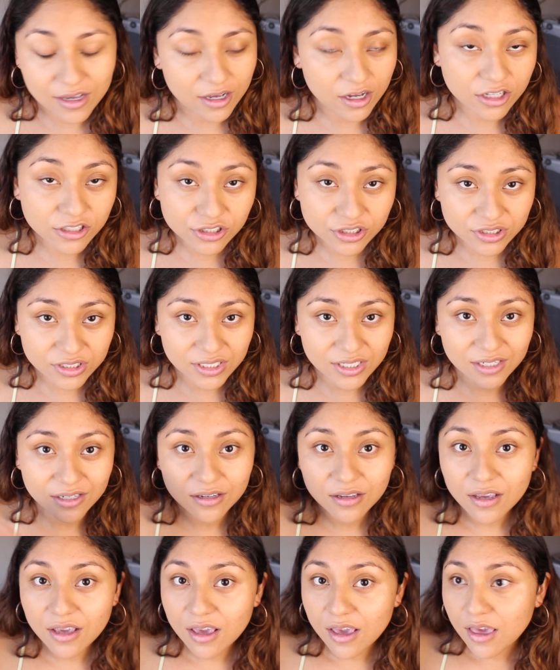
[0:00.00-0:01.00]
the country,
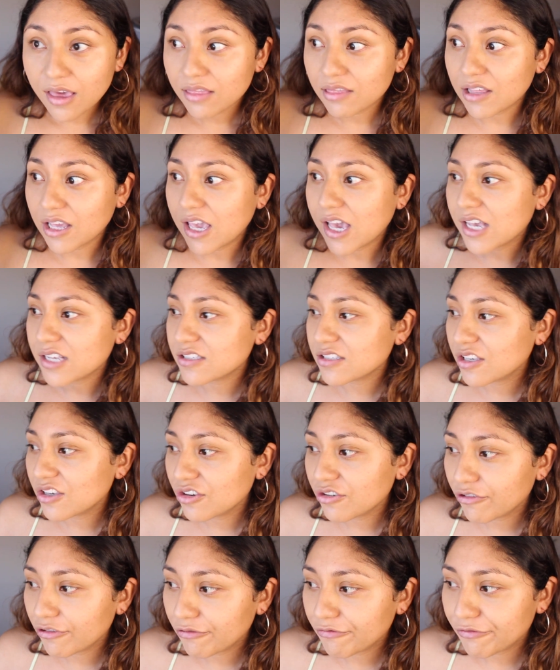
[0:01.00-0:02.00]
they ask
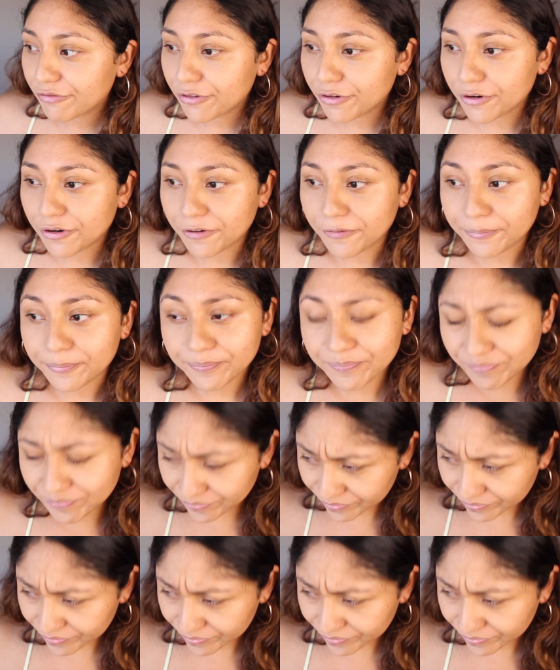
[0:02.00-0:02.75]
you for,